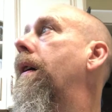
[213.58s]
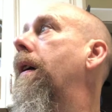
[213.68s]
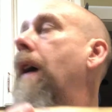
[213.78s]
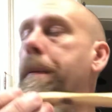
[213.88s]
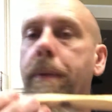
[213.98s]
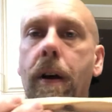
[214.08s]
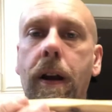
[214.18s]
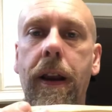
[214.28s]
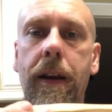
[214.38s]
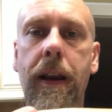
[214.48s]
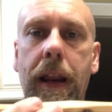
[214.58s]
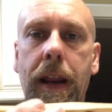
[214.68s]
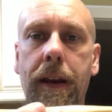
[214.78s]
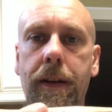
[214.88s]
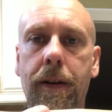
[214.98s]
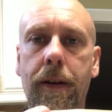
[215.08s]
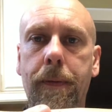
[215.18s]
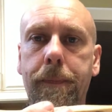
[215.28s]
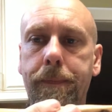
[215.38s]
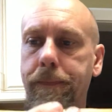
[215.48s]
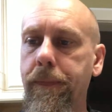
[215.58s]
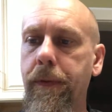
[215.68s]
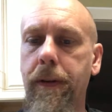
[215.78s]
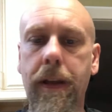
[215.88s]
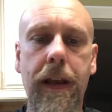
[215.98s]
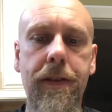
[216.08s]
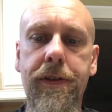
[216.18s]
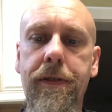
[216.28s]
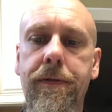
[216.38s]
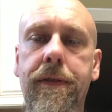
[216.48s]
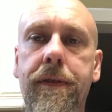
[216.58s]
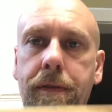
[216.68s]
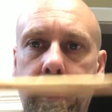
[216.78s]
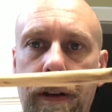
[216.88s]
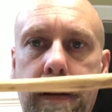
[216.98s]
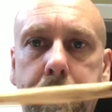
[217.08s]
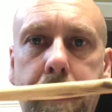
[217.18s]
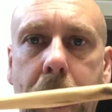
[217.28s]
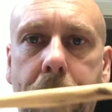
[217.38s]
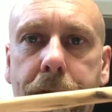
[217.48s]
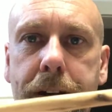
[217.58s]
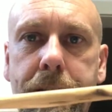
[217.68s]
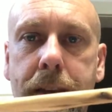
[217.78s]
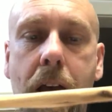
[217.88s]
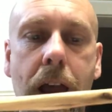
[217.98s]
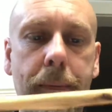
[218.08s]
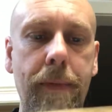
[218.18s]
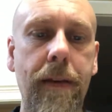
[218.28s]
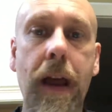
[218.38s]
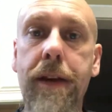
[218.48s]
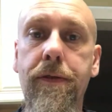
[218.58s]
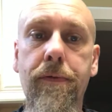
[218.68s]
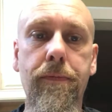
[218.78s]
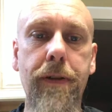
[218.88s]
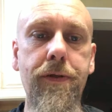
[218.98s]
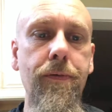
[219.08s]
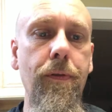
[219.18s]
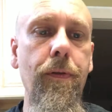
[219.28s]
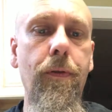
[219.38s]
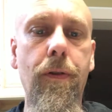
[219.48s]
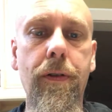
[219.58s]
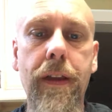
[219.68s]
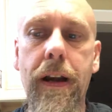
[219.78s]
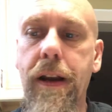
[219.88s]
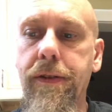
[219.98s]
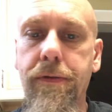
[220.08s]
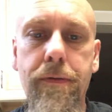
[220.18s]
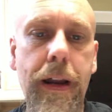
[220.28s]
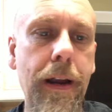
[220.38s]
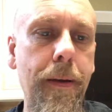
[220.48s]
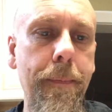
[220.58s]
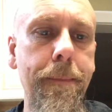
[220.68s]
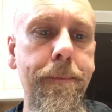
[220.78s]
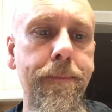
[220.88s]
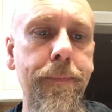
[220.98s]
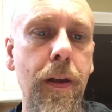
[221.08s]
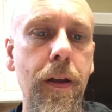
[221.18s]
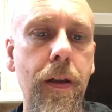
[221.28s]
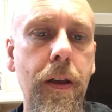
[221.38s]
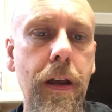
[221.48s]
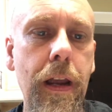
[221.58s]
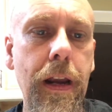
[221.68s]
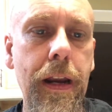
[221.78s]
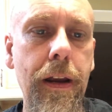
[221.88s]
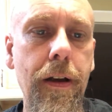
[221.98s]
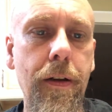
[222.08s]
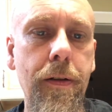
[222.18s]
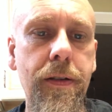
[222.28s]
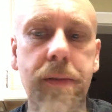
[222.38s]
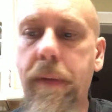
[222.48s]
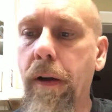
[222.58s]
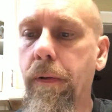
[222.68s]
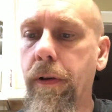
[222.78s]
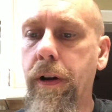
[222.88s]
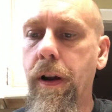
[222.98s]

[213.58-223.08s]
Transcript: I bought it, and it's used every time that I do a ritual or that I do any spell work.